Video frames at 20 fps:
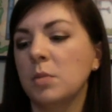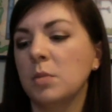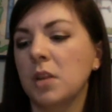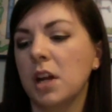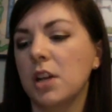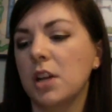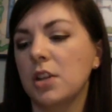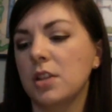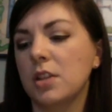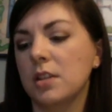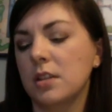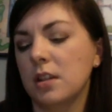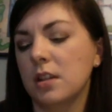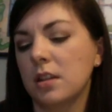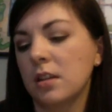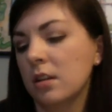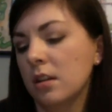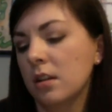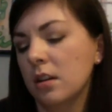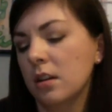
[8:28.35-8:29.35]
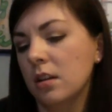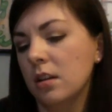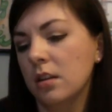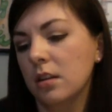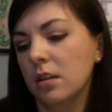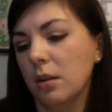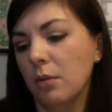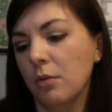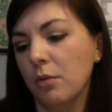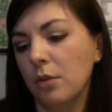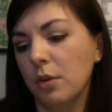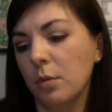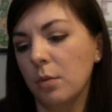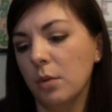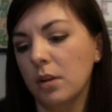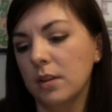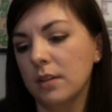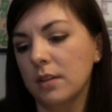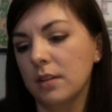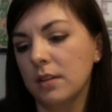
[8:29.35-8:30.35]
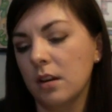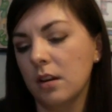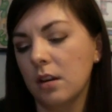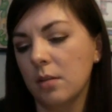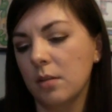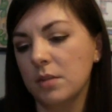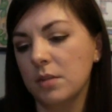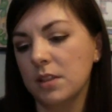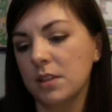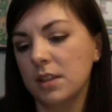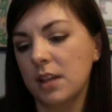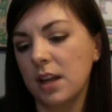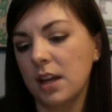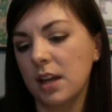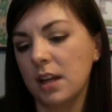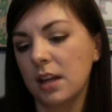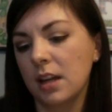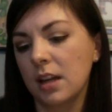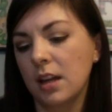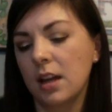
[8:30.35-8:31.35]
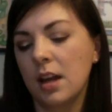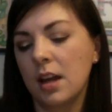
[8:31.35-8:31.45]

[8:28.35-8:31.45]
but I just did the free ones today.